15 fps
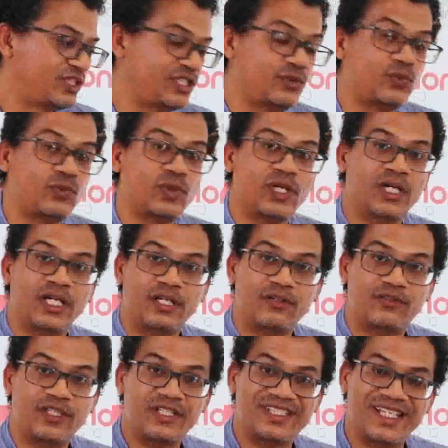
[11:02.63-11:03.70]
to see
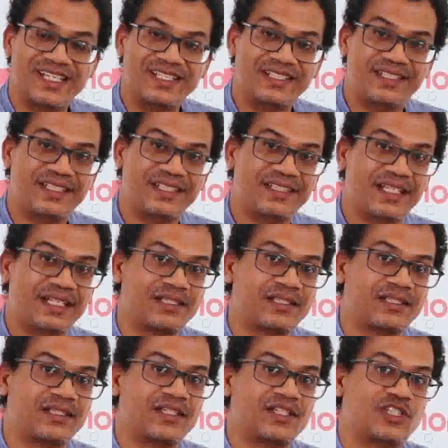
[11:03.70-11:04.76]
if there's anything
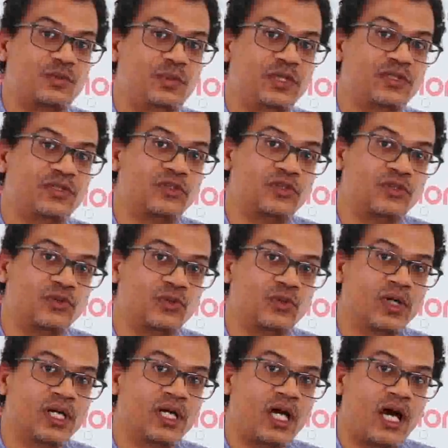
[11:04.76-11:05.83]
that speaks
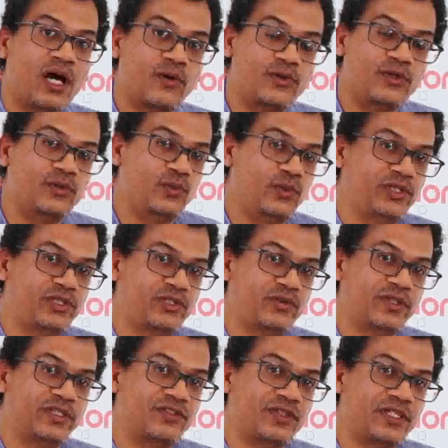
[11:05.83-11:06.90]
to how you wish
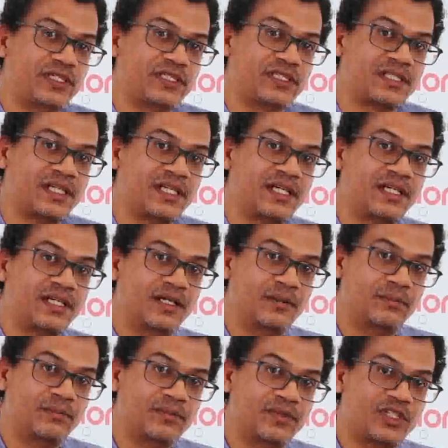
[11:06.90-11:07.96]
to address
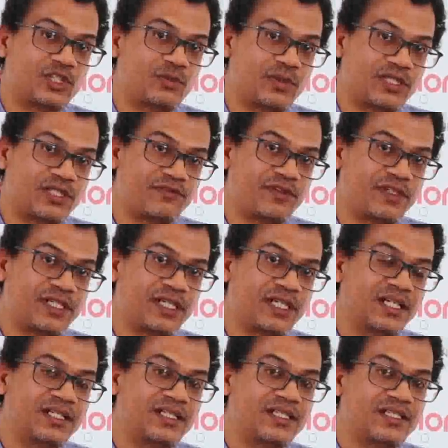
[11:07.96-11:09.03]
the specific
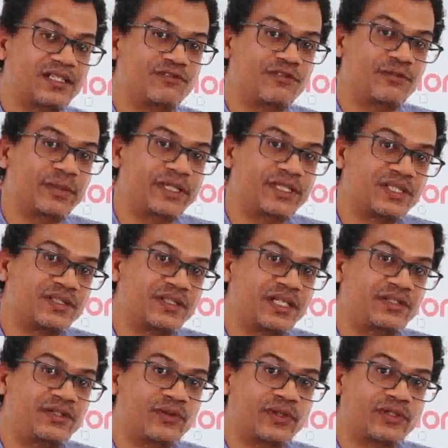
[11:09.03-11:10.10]
disinformation
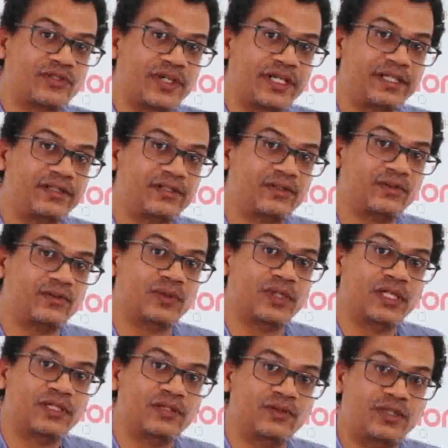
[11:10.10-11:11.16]
that you are trying
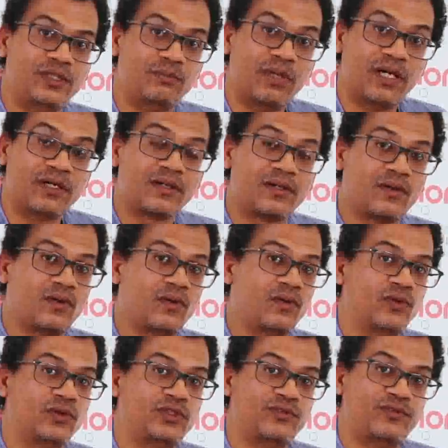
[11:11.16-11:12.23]
to debunk
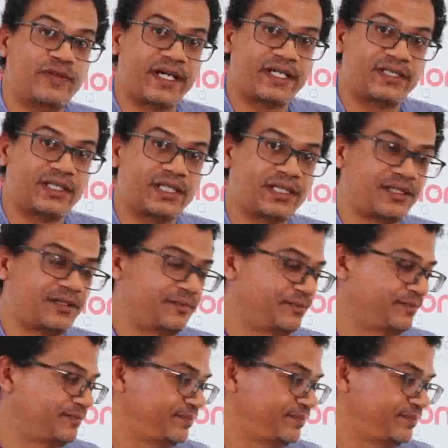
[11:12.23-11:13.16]
or to fact check.